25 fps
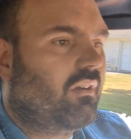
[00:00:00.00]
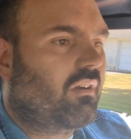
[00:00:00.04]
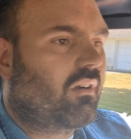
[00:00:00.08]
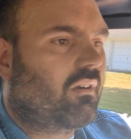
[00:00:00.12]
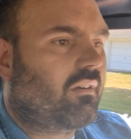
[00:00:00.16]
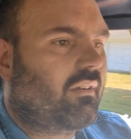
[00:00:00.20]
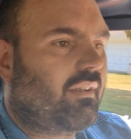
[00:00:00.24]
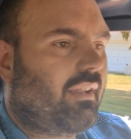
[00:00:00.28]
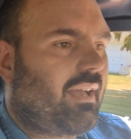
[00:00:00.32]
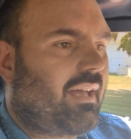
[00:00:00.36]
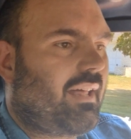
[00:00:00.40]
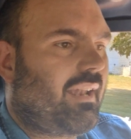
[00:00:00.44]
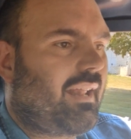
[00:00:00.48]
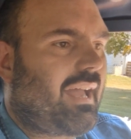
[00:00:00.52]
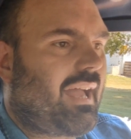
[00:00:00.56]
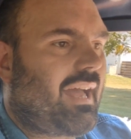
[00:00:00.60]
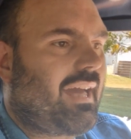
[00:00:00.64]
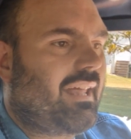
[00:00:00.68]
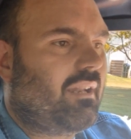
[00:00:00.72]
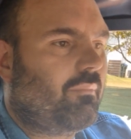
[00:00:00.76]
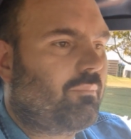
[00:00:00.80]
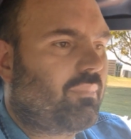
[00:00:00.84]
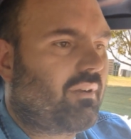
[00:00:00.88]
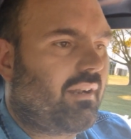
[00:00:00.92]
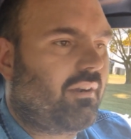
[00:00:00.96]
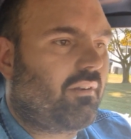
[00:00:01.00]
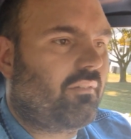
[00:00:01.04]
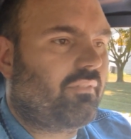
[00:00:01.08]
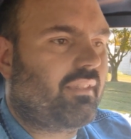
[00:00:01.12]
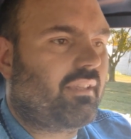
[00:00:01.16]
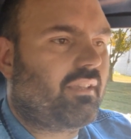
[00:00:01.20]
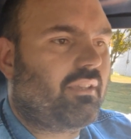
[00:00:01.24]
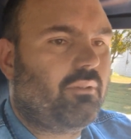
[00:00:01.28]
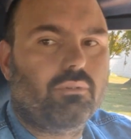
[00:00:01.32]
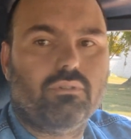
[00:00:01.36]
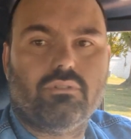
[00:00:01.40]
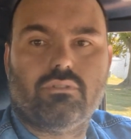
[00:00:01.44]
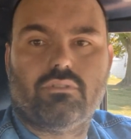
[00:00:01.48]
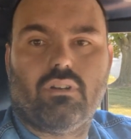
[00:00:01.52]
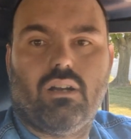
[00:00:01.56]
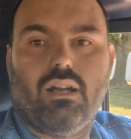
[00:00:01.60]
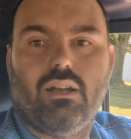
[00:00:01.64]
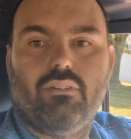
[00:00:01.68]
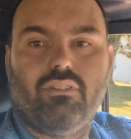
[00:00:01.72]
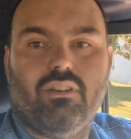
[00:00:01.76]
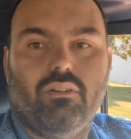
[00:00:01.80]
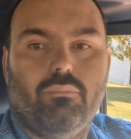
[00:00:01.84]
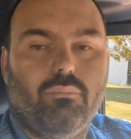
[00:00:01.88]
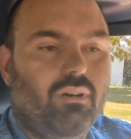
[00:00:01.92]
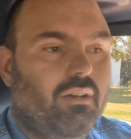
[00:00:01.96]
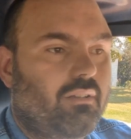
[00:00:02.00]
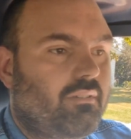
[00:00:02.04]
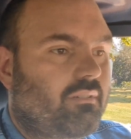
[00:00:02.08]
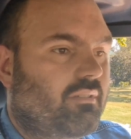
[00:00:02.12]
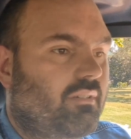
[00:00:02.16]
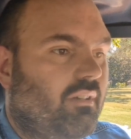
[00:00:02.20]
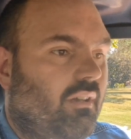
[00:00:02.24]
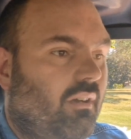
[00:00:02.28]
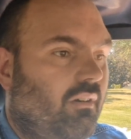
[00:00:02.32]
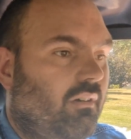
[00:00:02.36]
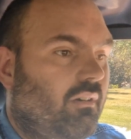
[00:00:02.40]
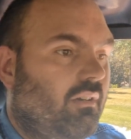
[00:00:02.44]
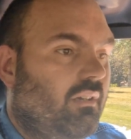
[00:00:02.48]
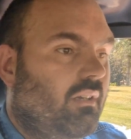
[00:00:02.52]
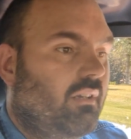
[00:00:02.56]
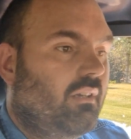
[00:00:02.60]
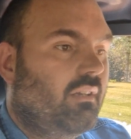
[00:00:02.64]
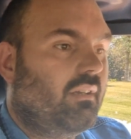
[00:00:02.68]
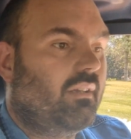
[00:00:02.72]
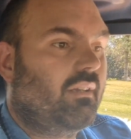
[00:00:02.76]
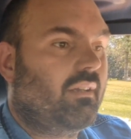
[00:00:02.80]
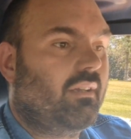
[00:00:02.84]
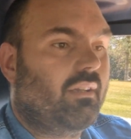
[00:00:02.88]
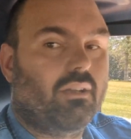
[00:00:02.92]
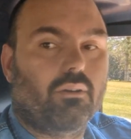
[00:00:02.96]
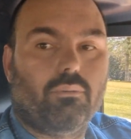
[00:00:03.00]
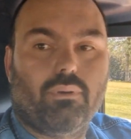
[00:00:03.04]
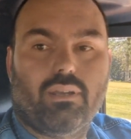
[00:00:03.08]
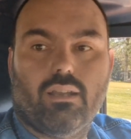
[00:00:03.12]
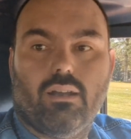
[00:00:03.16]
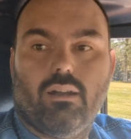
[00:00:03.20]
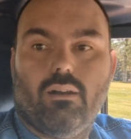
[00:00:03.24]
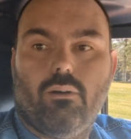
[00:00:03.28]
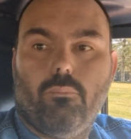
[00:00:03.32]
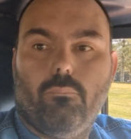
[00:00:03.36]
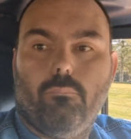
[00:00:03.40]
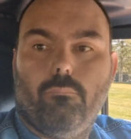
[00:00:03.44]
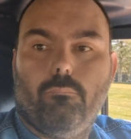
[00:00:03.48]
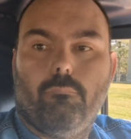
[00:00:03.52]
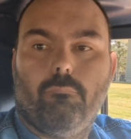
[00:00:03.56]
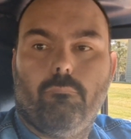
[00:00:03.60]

her dad had it, but I don't think he was driving it much, so here we go.